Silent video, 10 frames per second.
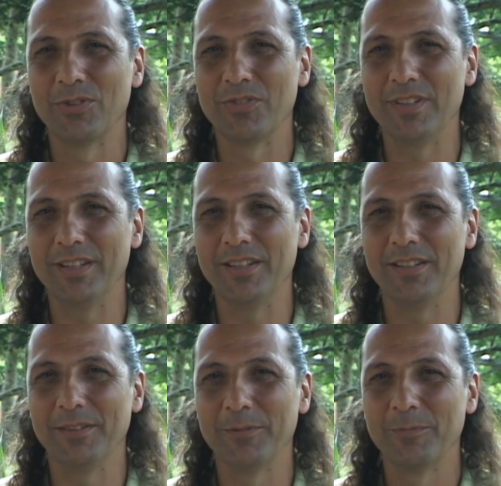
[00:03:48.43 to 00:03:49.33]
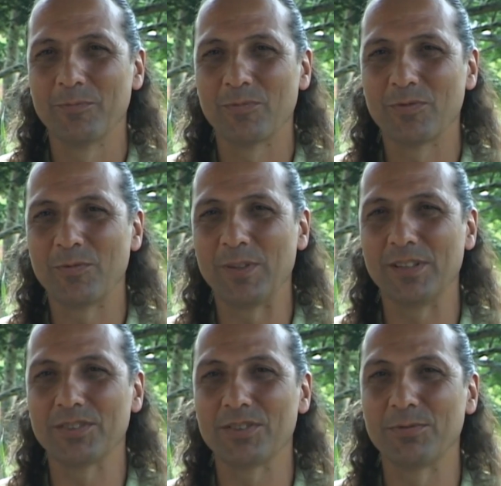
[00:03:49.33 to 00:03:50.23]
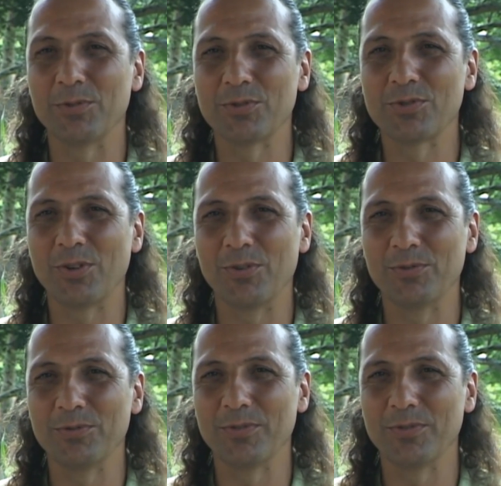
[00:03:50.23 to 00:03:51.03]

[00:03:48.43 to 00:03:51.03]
the philosopher's stone.